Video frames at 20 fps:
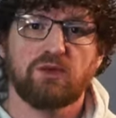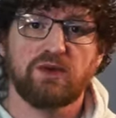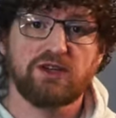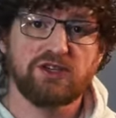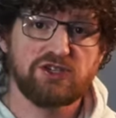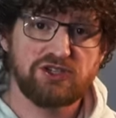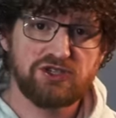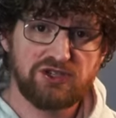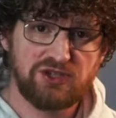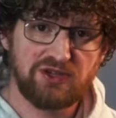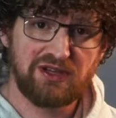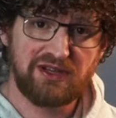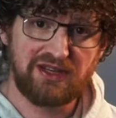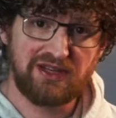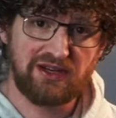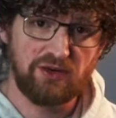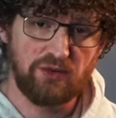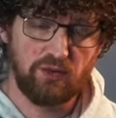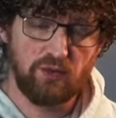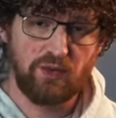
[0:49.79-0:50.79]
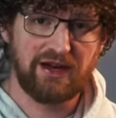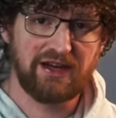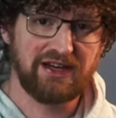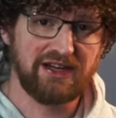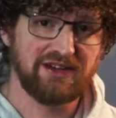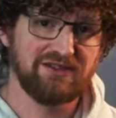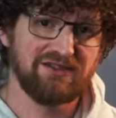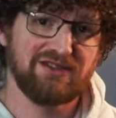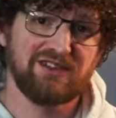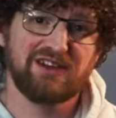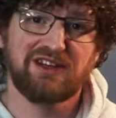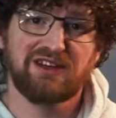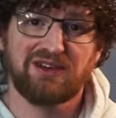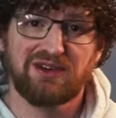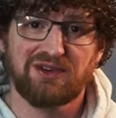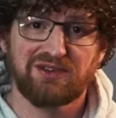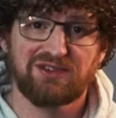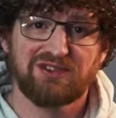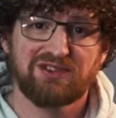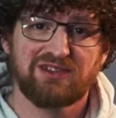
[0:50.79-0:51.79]
when shooting wedding
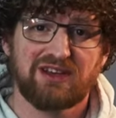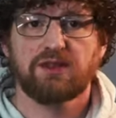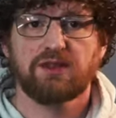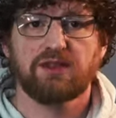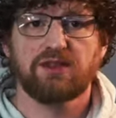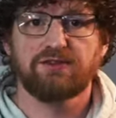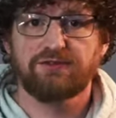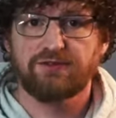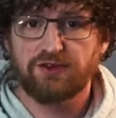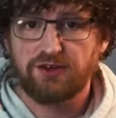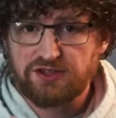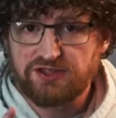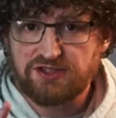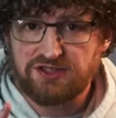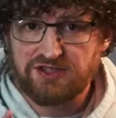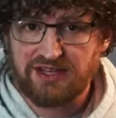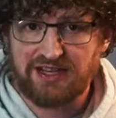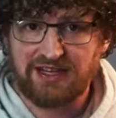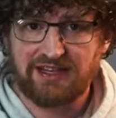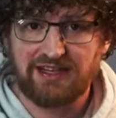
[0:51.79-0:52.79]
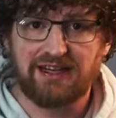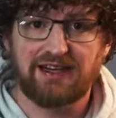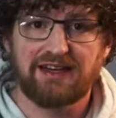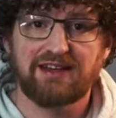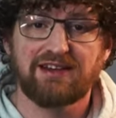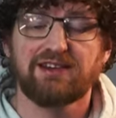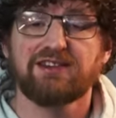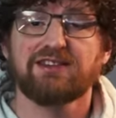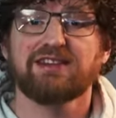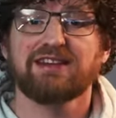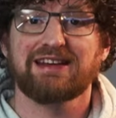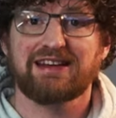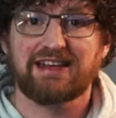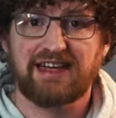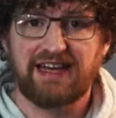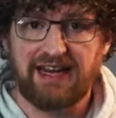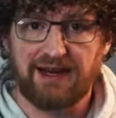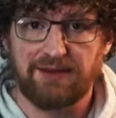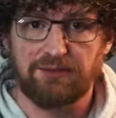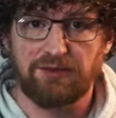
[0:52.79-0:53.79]
videos. The first thing is
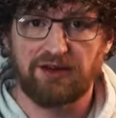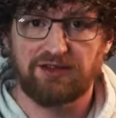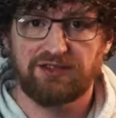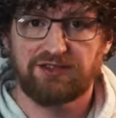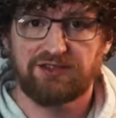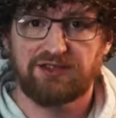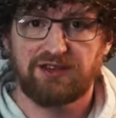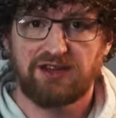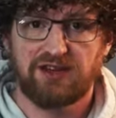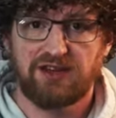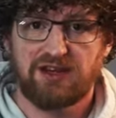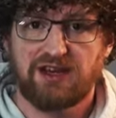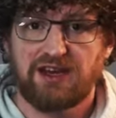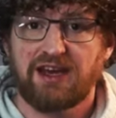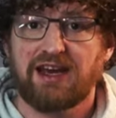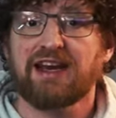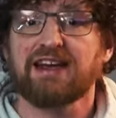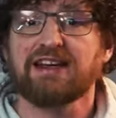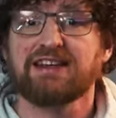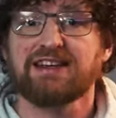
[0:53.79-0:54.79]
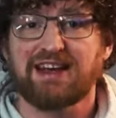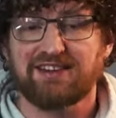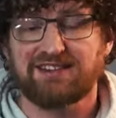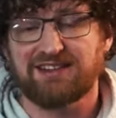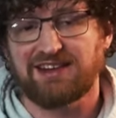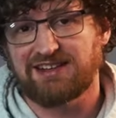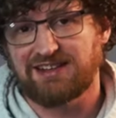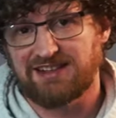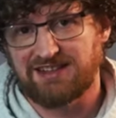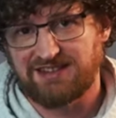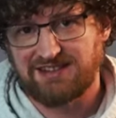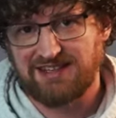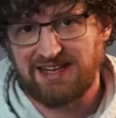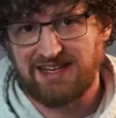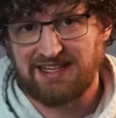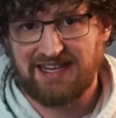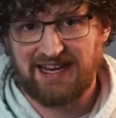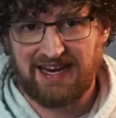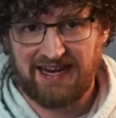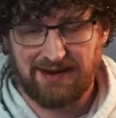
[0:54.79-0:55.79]
cameras. And yes, I did
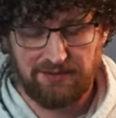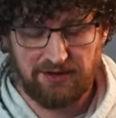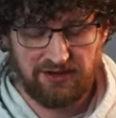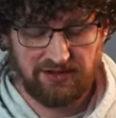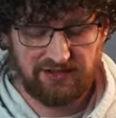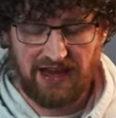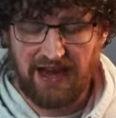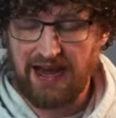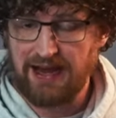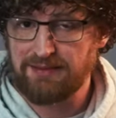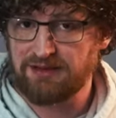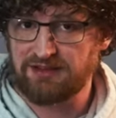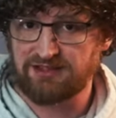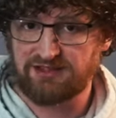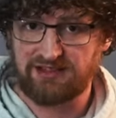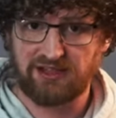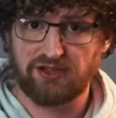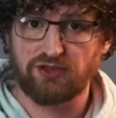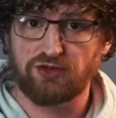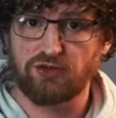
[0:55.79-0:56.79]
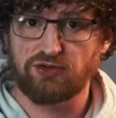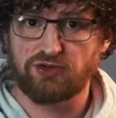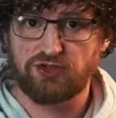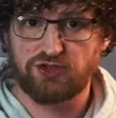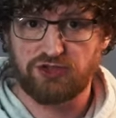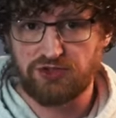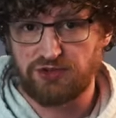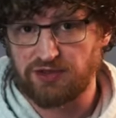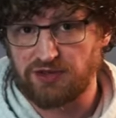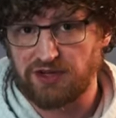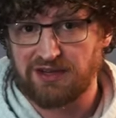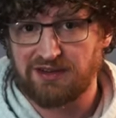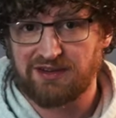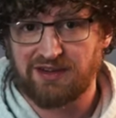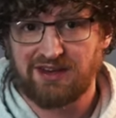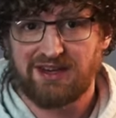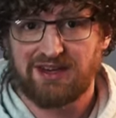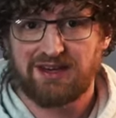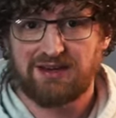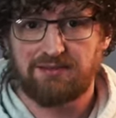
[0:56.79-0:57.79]
say cameras. I'm a single shooter,
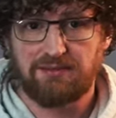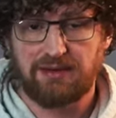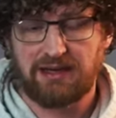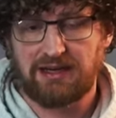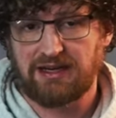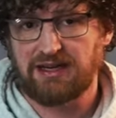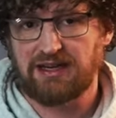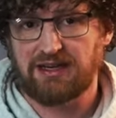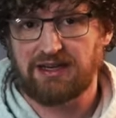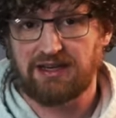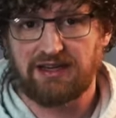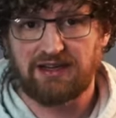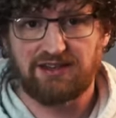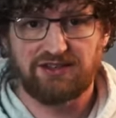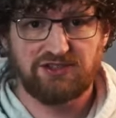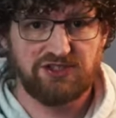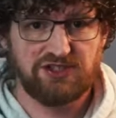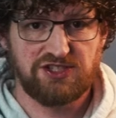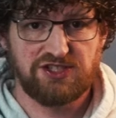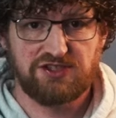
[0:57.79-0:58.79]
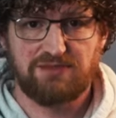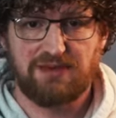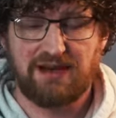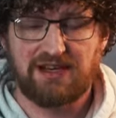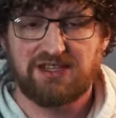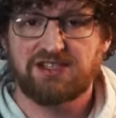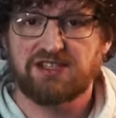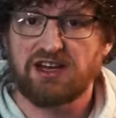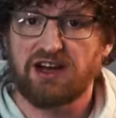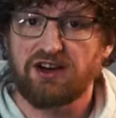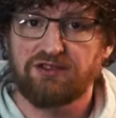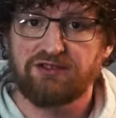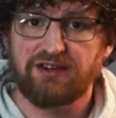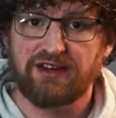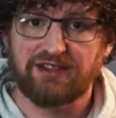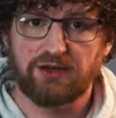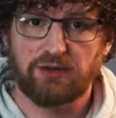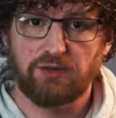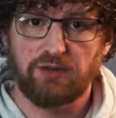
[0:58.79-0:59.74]
meaning it's just myself at the